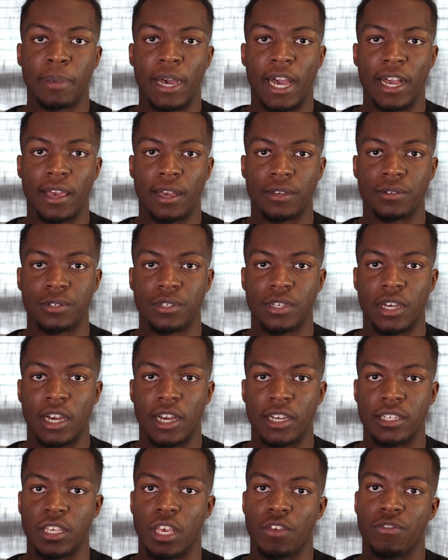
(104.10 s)
back
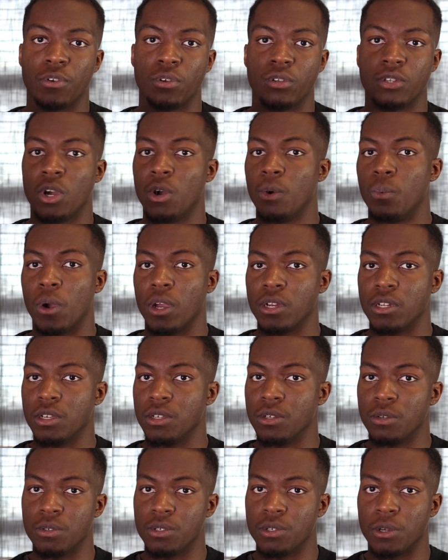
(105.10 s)
exercise if you don't want to
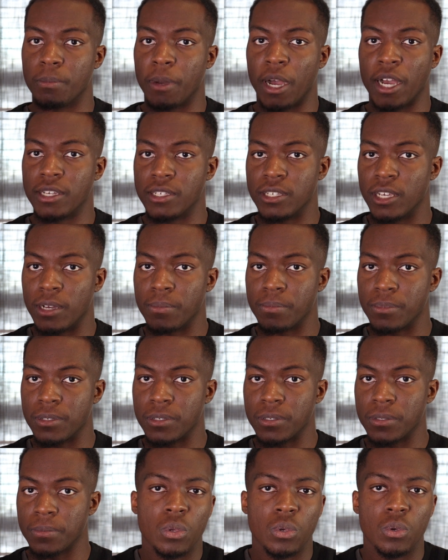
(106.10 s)
use your
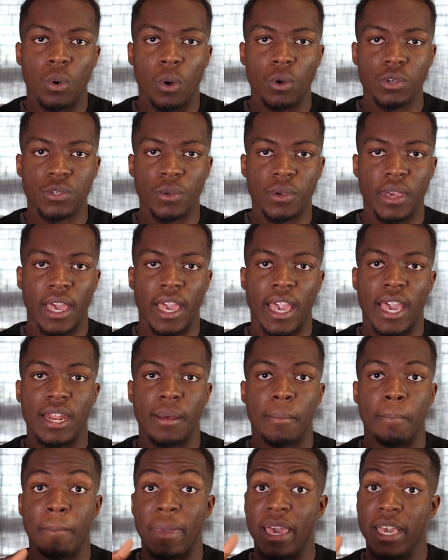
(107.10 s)
biceps. You also get an
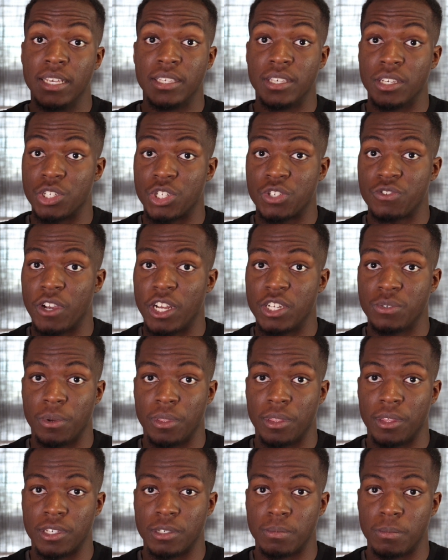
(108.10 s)
amazing stretch
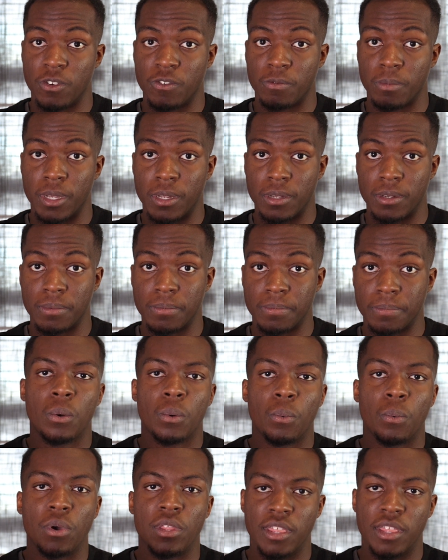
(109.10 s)
with this movement.
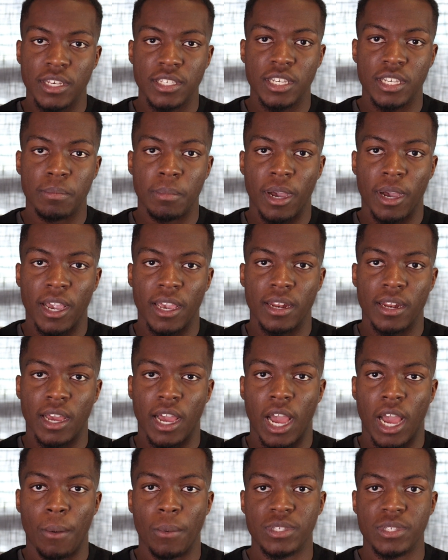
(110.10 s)
With this in mind,
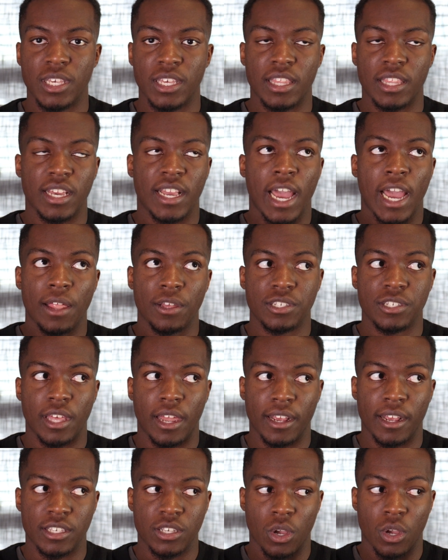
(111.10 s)
I would say that the
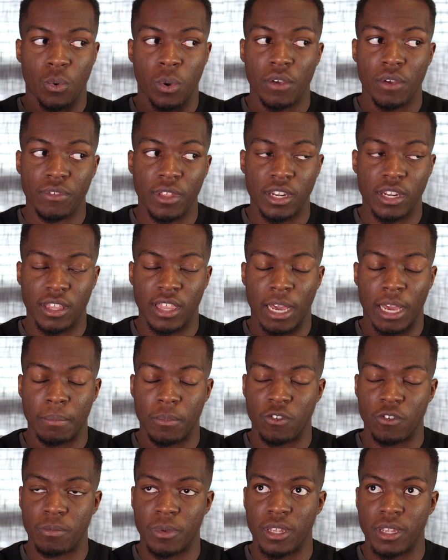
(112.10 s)
calisthenics equivalent to that
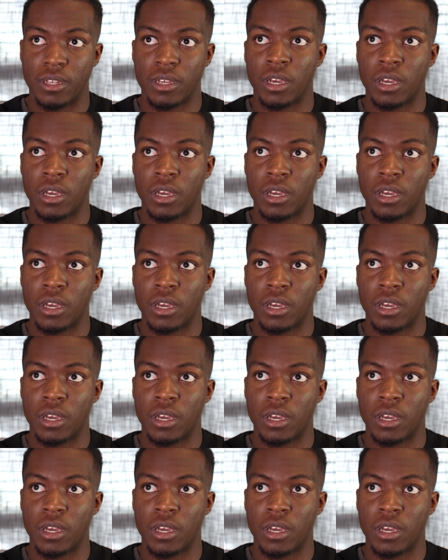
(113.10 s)
movement,